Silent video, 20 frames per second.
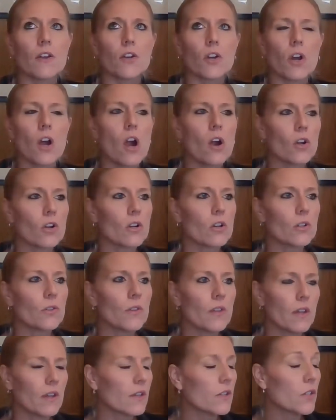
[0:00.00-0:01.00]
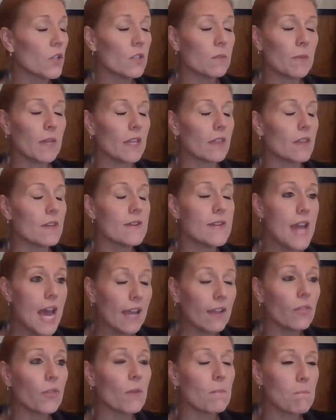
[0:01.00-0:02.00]
under the
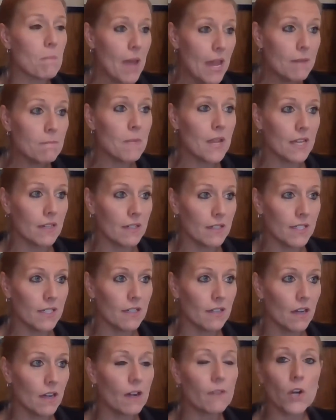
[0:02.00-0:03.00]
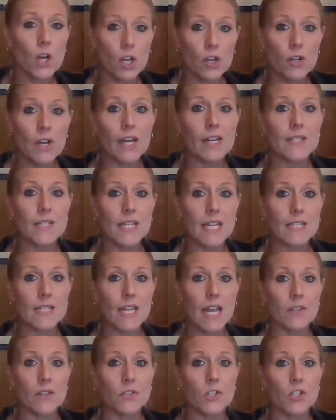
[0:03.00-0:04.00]
Ninth Amendment of our United States
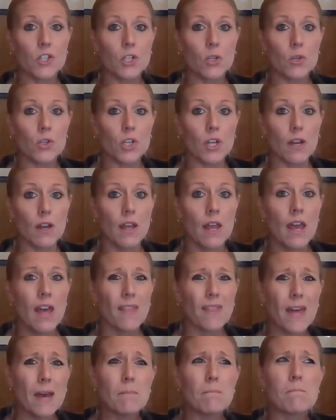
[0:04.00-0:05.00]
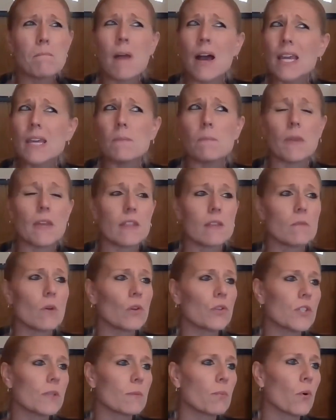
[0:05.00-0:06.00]
Constitution. That might be the
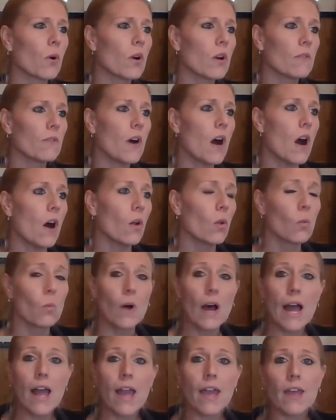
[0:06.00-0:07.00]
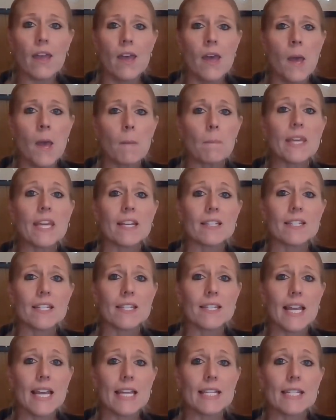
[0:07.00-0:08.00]
most important of all. Why? Because
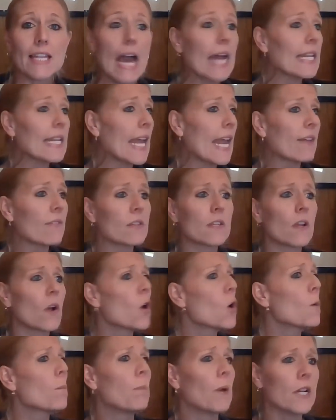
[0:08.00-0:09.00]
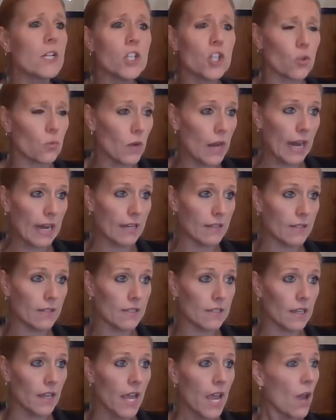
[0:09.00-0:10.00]
it says God gave us a whole bunch of
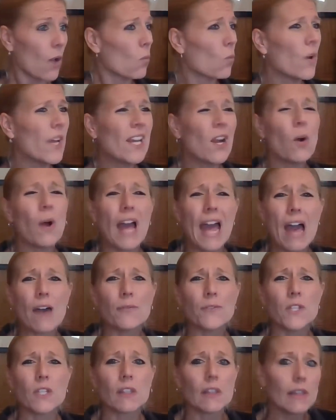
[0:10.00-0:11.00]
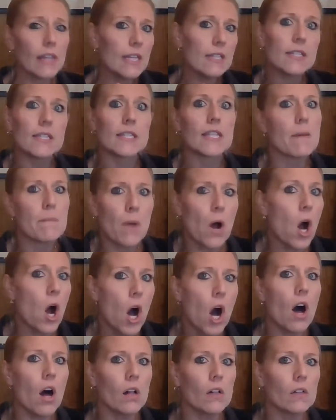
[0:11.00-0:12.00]
rights. We don't have to list them
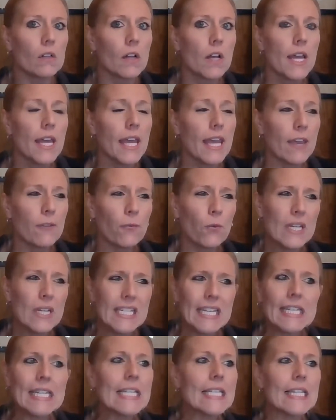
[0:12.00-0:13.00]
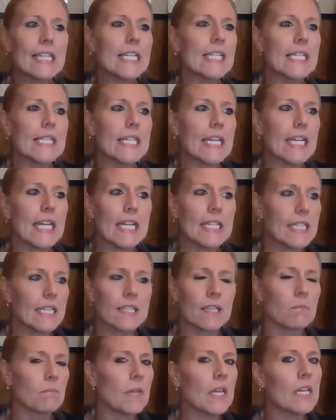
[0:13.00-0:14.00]
all. If we didn't list it, it
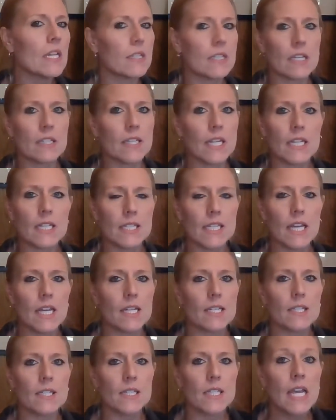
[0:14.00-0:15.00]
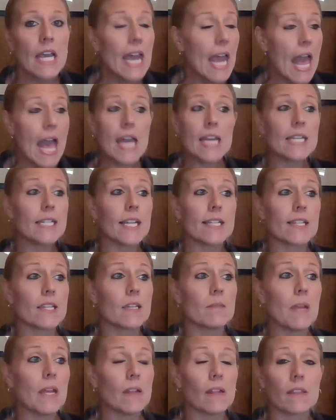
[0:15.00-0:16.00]
doesn't mean it doesn't exist. And it
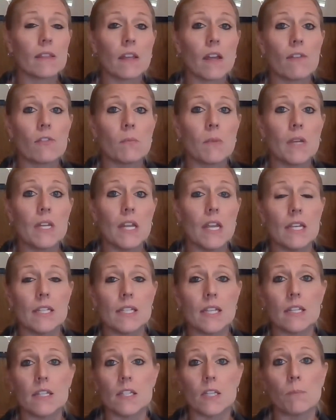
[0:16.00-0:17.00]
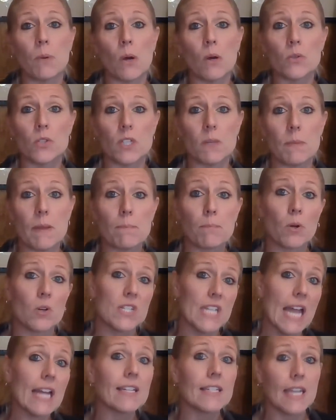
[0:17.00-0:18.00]
doesn't mean that the government isn't supposed to be
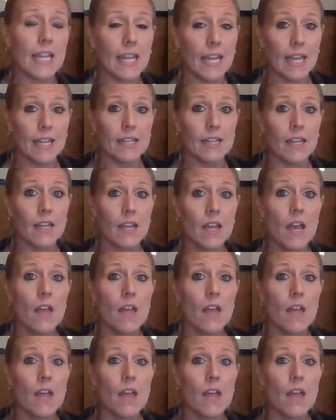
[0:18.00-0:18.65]
protecting it.